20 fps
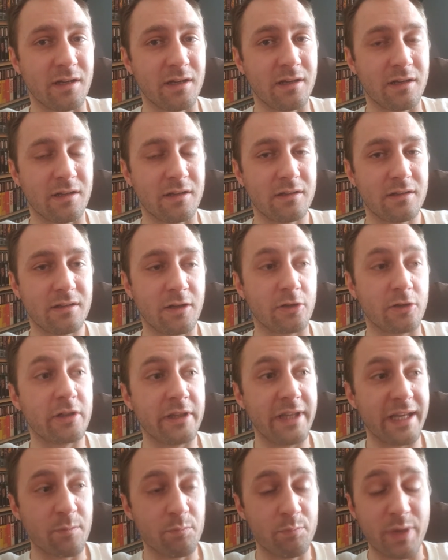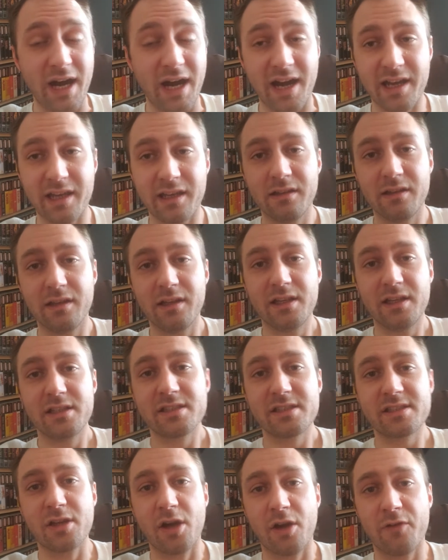or they can buy
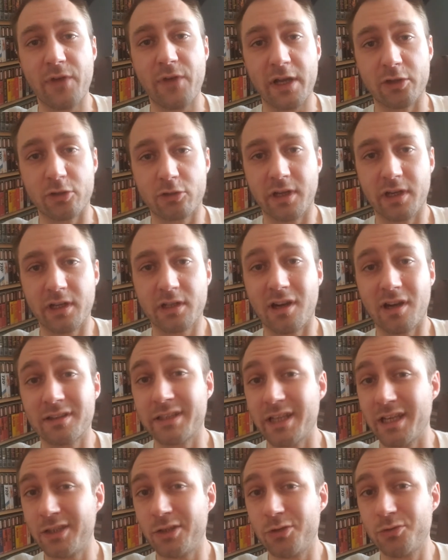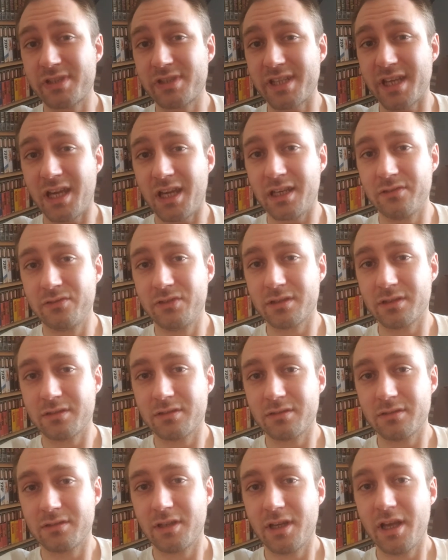stuff on your credit card that you
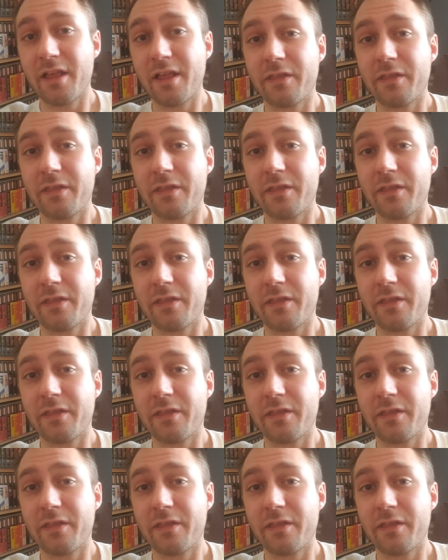saved,